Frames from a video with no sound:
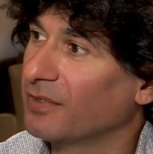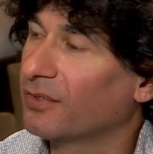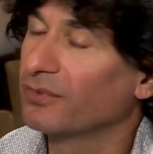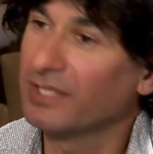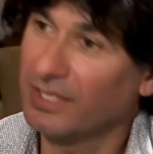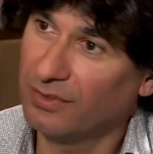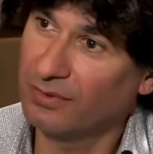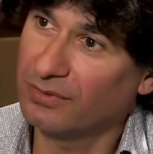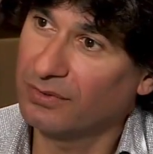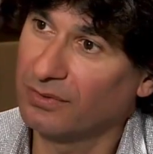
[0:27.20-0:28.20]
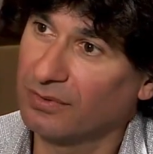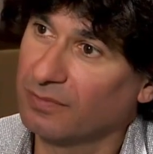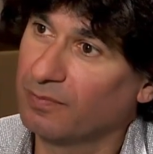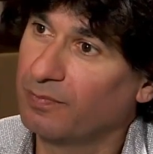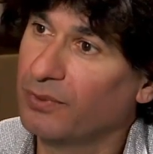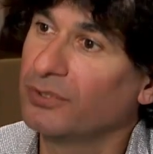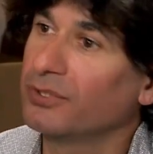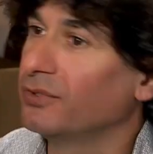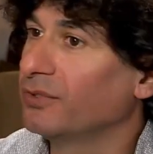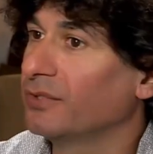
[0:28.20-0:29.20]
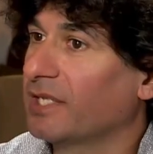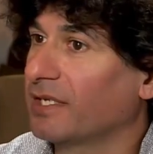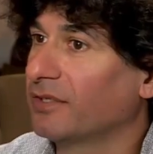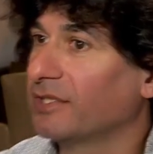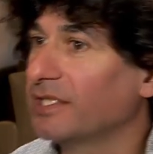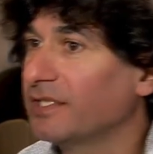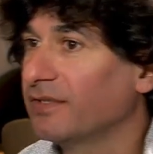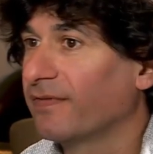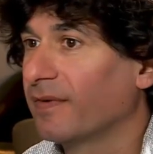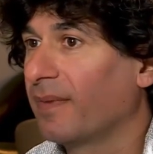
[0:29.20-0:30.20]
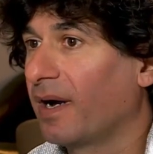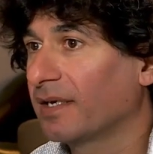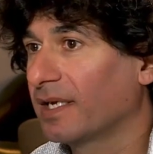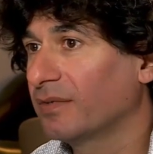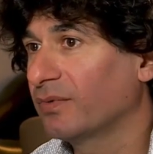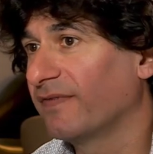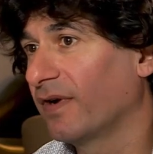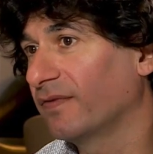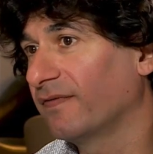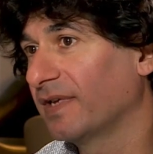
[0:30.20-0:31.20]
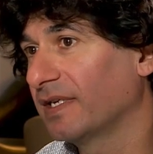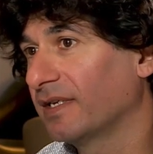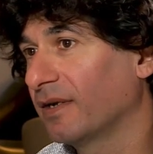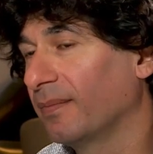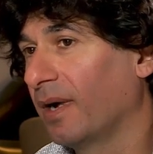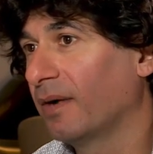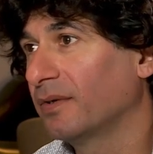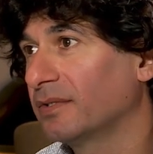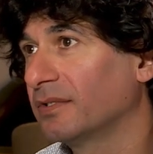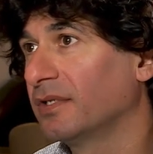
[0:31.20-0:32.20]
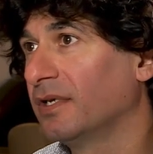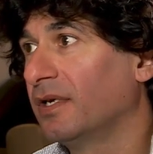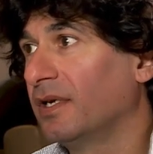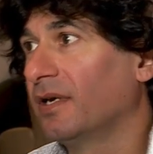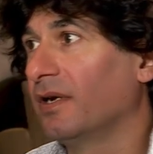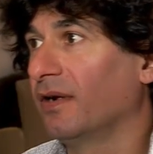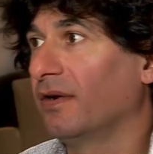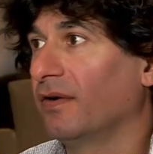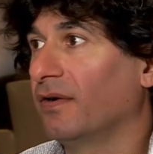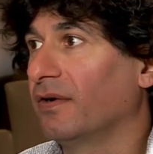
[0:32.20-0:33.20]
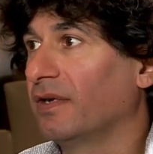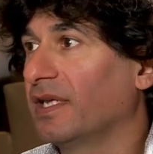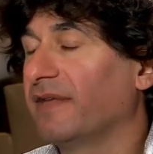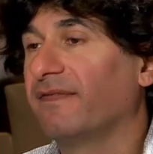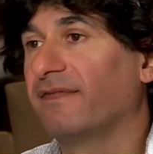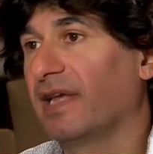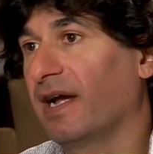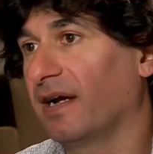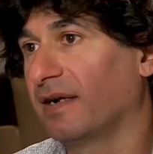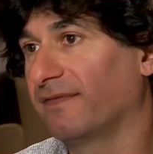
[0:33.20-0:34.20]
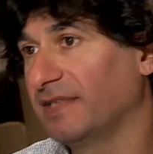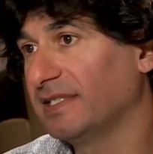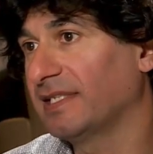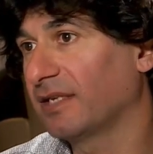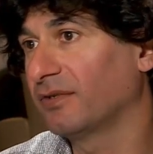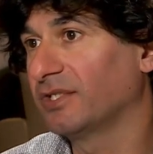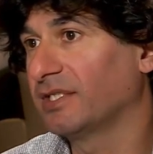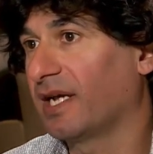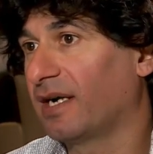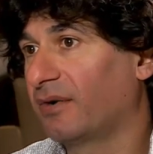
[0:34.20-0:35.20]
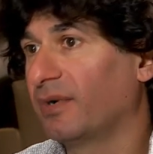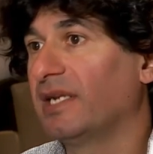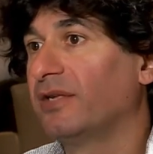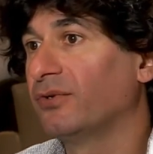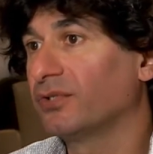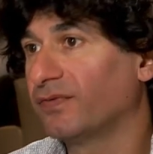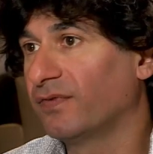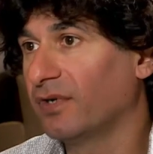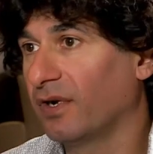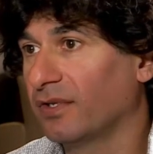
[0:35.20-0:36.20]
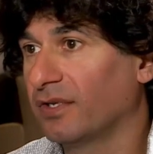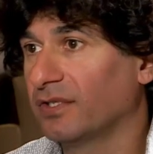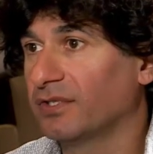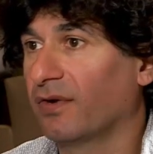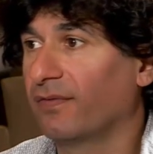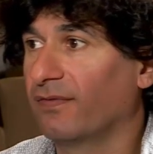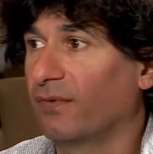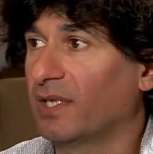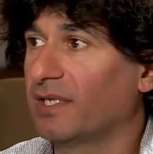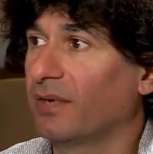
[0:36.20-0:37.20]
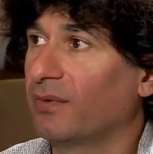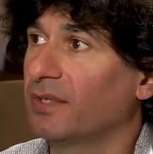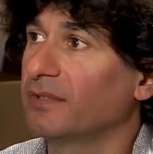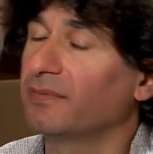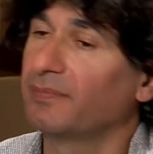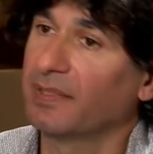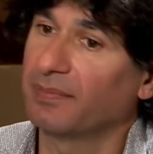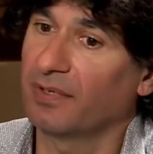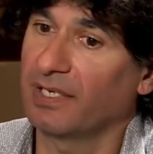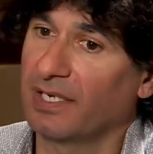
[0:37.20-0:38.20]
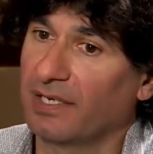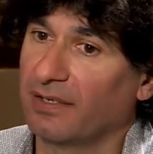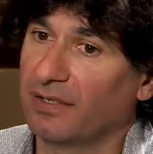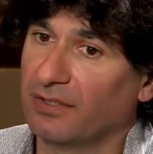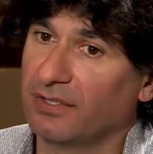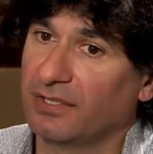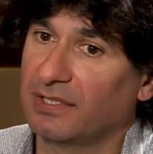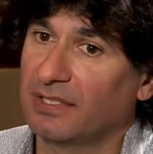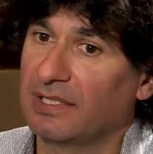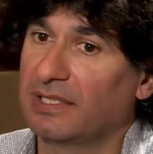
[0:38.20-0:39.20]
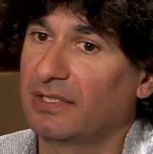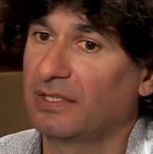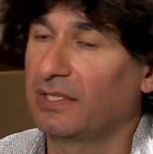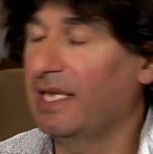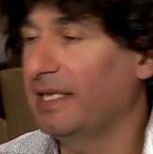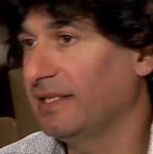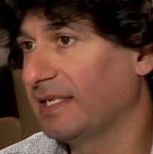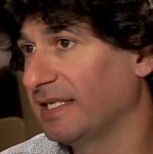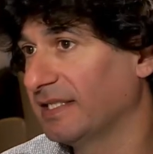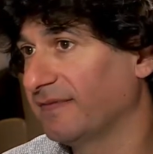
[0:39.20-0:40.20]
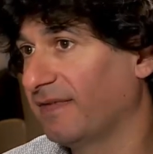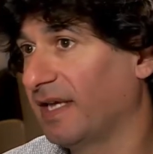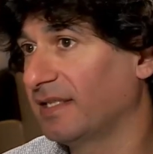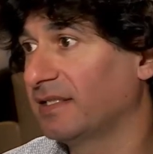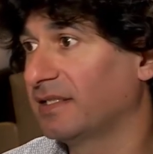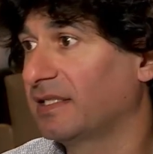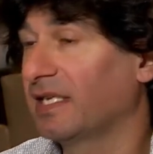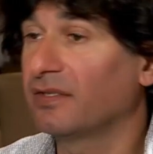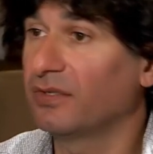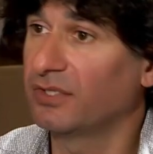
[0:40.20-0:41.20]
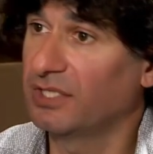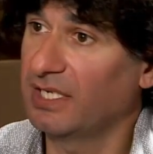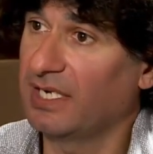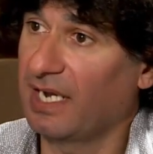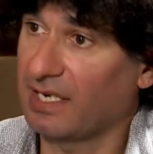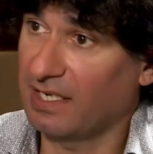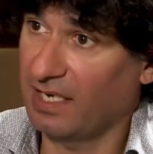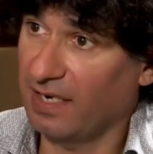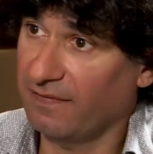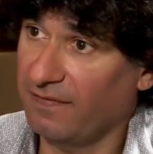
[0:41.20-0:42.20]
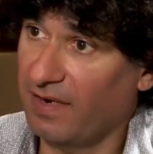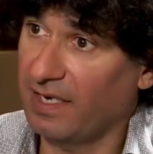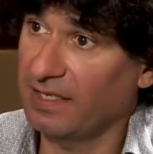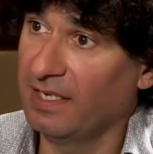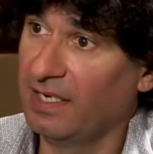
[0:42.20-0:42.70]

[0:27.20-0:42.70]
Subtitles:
continue to push new technologies to the market without thinking about if these technologies are really useful or not. So what I want people here to understand is that technology like LiFi